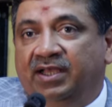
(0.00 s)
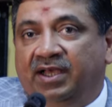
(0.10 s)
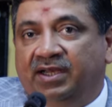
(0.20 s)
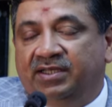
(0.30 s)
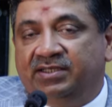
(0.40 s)

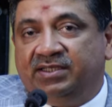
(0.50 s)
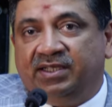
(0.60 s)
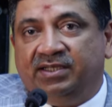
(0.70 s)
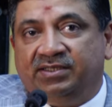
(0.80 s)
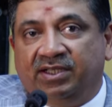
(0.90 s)

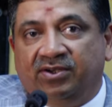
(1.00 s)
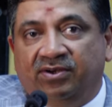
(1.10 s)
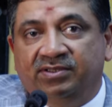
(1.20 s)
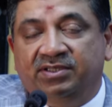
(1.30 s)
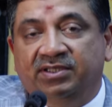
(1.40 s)
understand
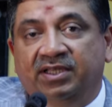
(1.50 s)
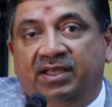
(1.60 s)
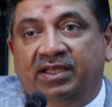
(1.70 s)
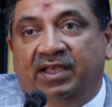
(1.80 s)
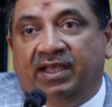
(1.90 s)
psychology.
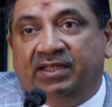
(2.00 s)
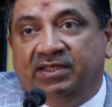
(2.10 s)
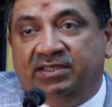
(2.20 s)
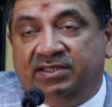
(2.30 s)
And this